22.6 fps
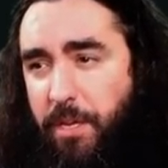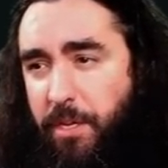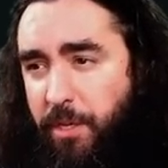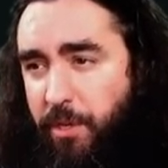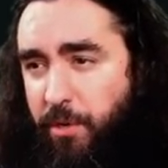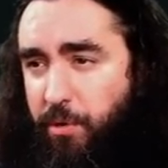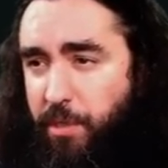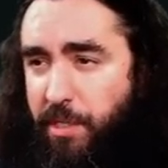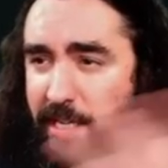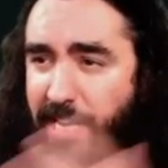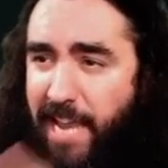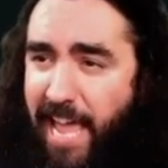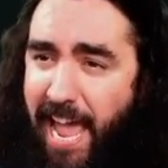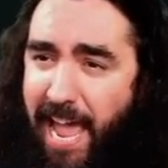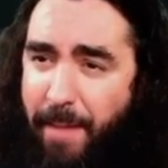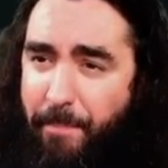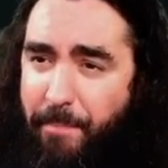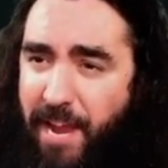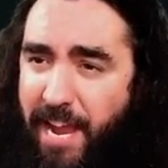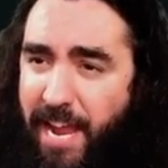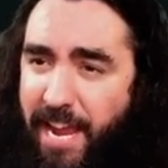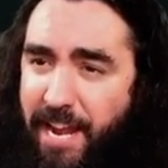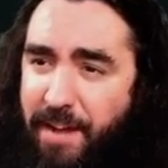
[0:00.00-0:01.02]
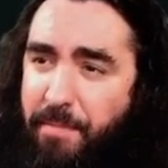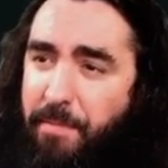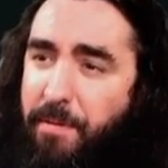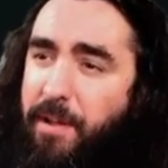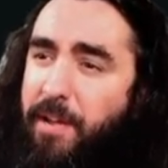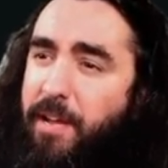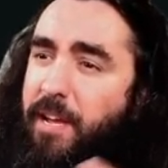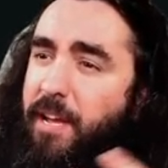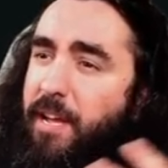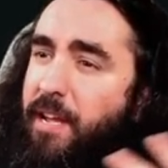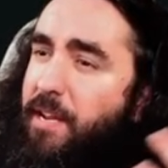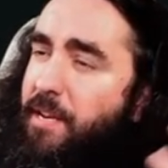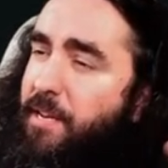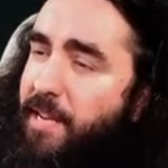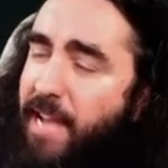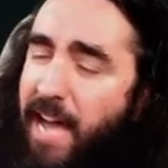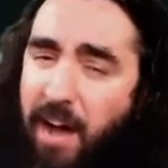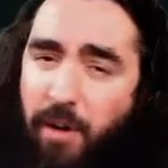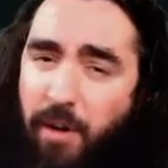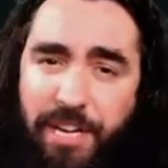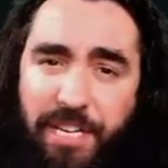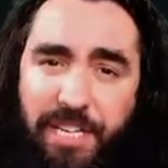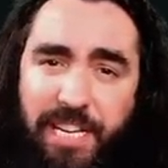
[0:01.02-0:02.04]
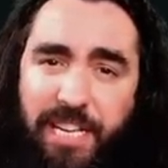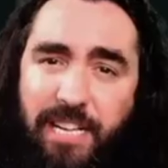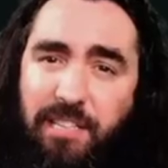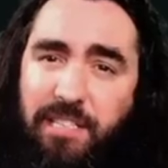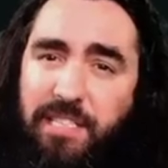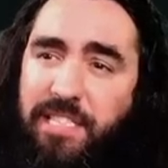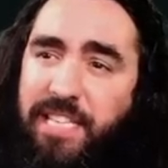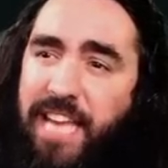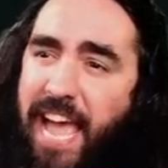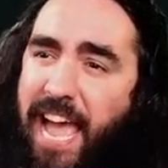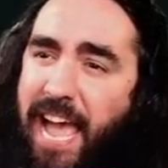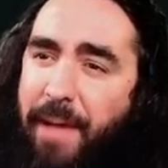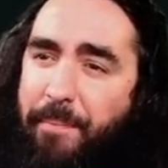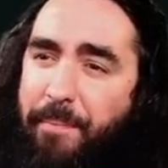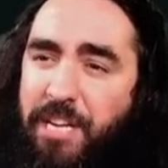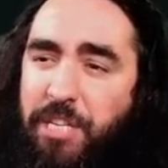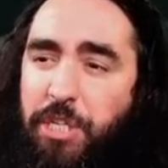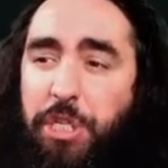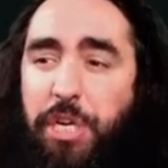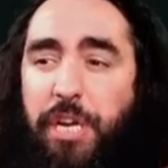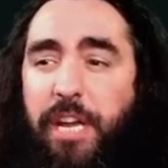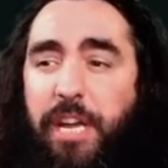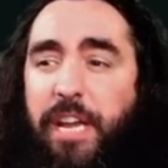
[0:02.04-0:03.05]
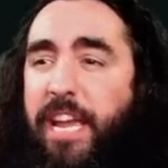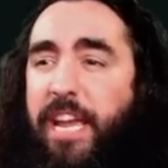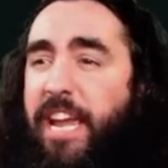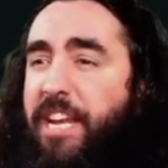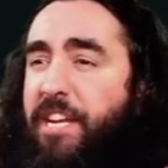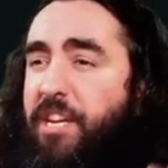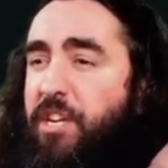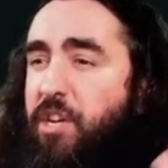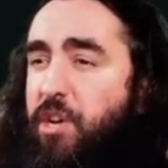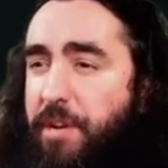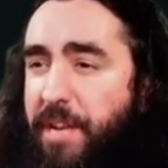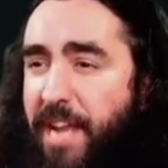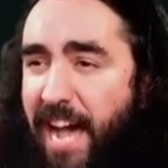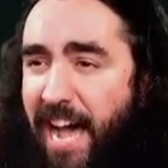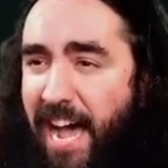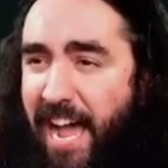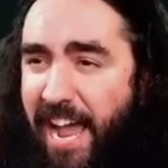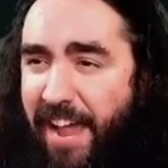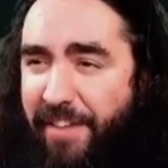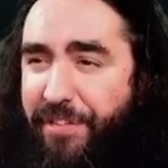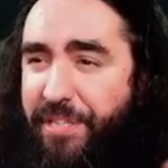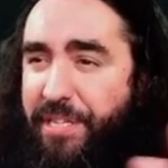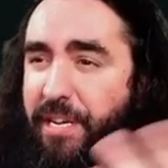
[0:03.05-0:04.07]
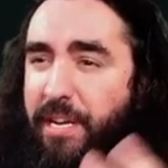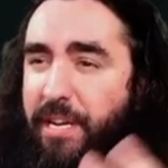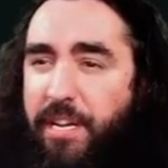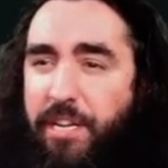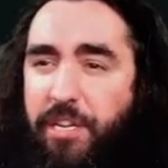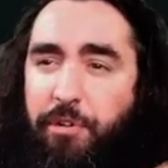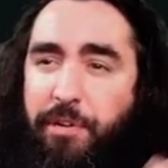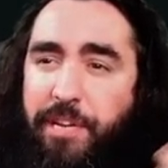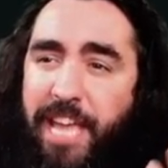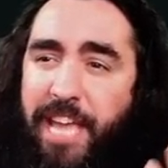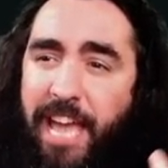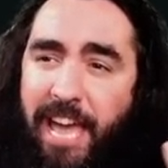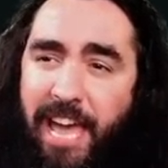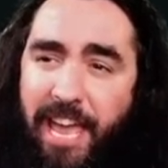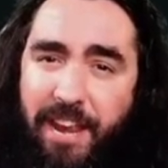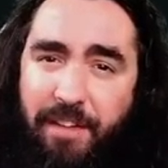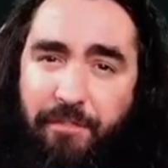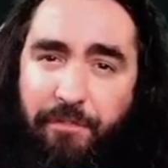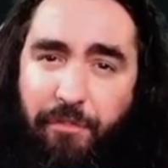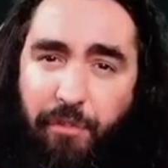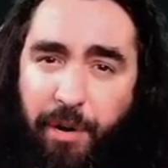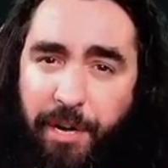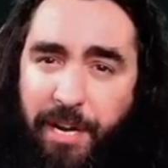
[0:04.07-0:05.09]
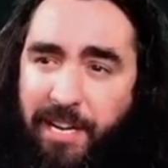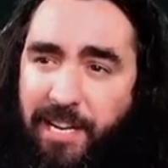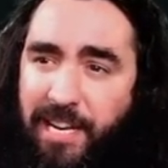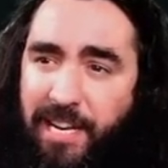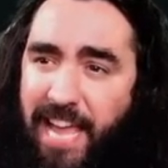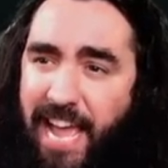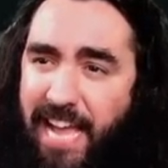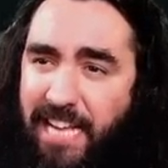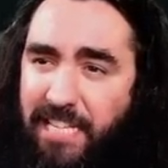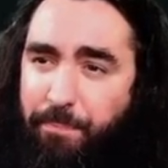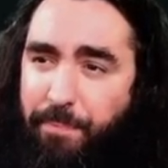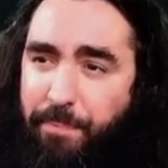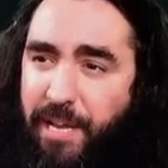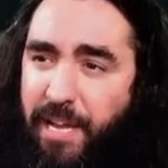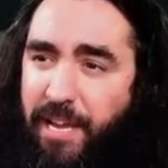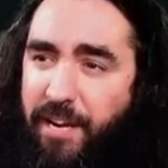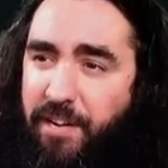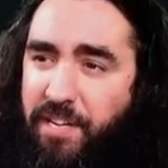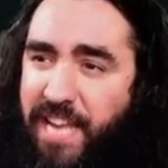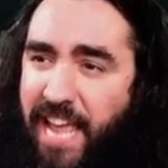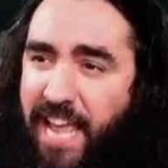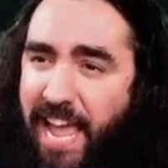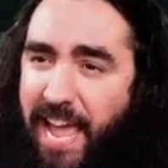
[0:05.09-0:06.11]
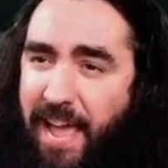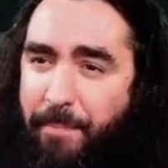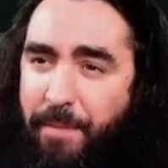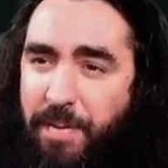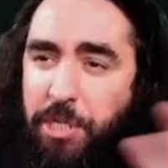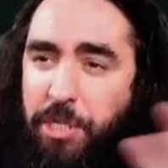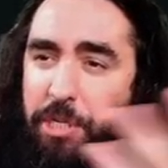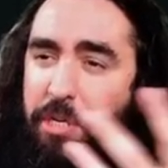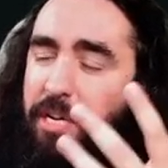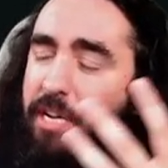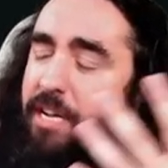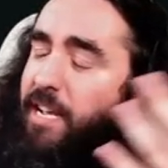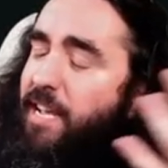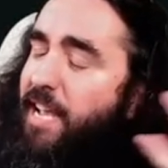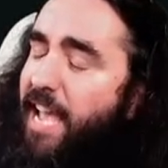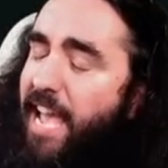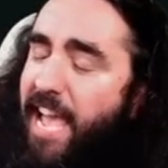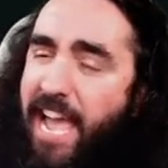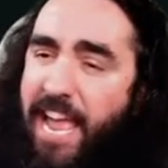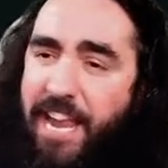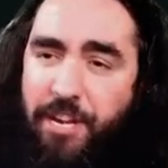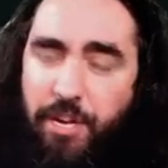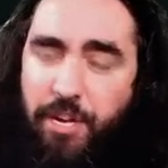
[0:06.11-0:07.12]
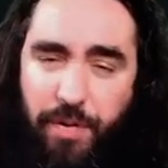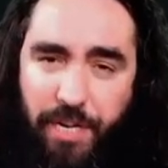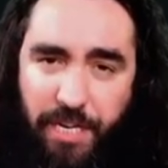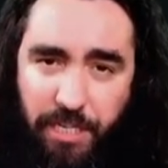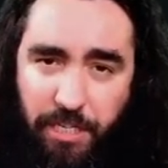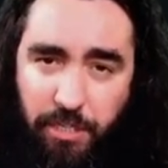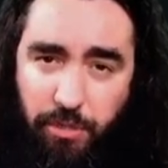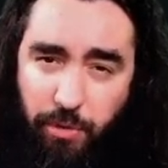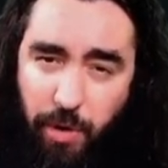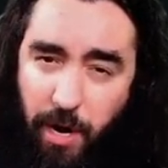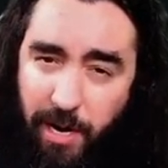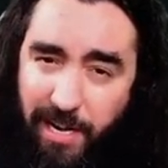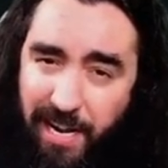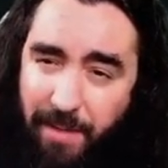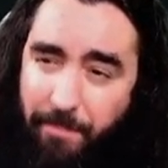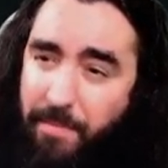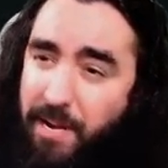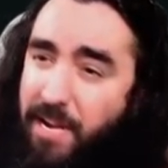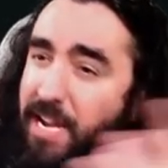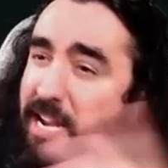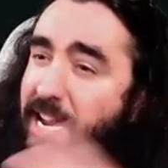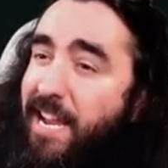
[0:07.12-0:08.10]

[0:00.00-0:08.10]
you slam in. Now it deals damage. It connives. You get in for that last bit of damage. And you destroy them.